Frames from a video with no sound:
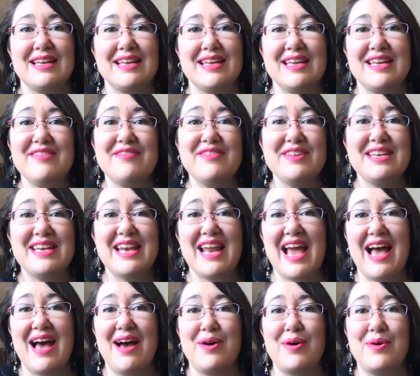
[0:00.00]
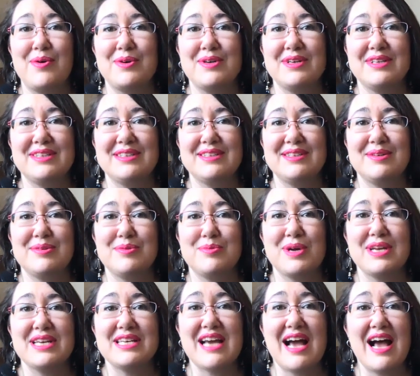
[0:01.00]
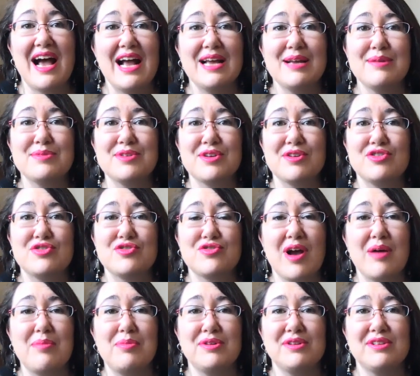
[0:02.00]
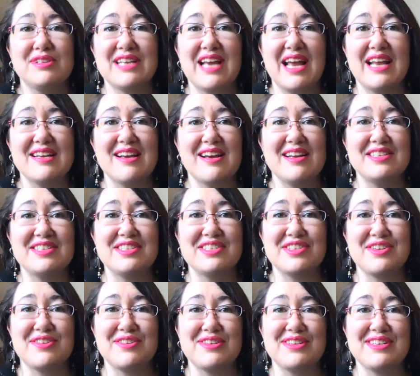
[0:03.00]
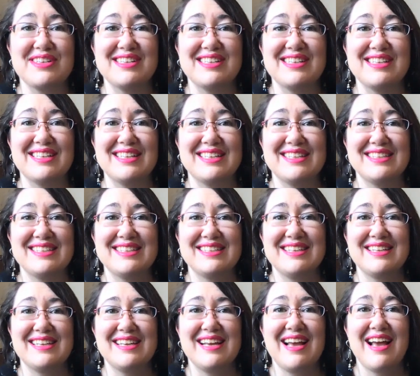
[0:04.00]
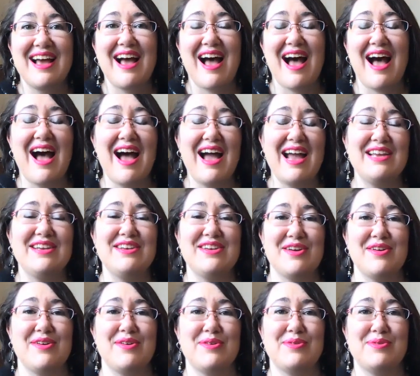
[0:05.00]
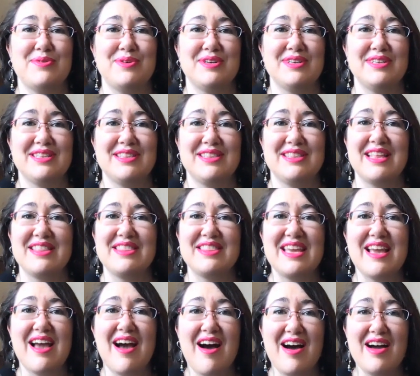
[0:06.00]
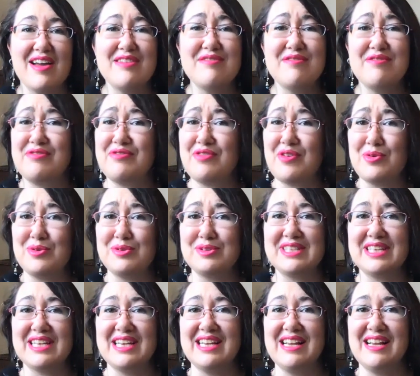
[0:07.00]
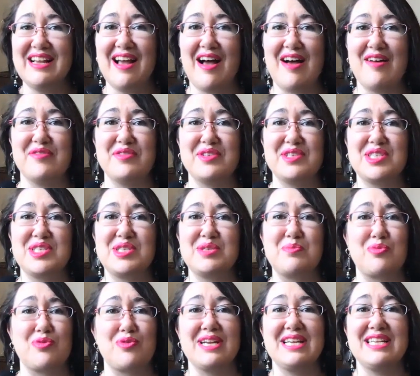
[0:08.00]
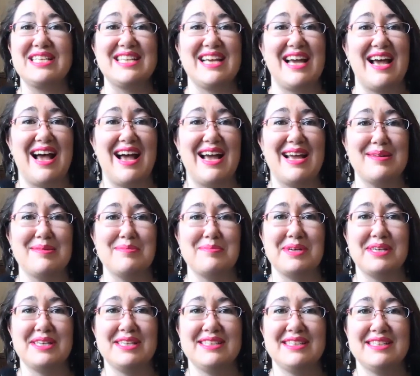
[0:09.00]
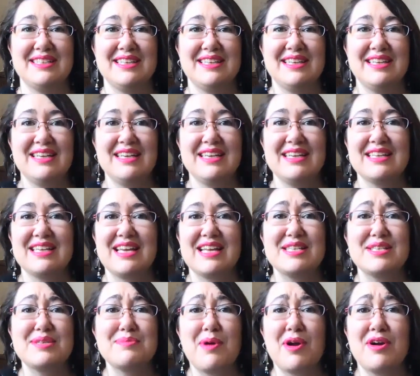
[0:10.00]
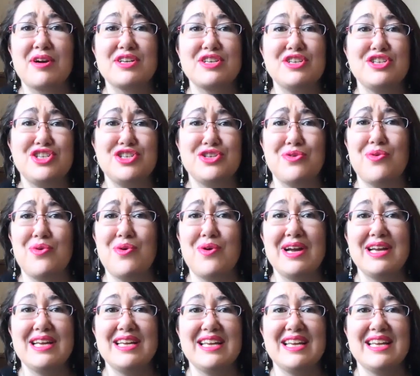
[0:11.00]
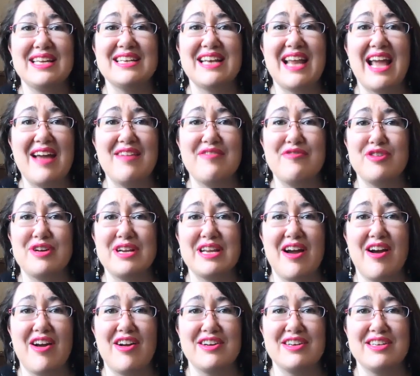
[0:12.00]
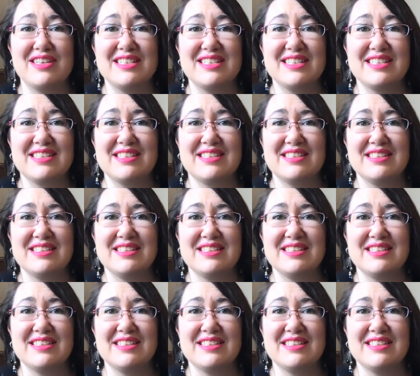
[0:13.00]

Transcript: Even now, when times are troubled and uncertain, I know that the unfolding of springtime can spark joy in every heart.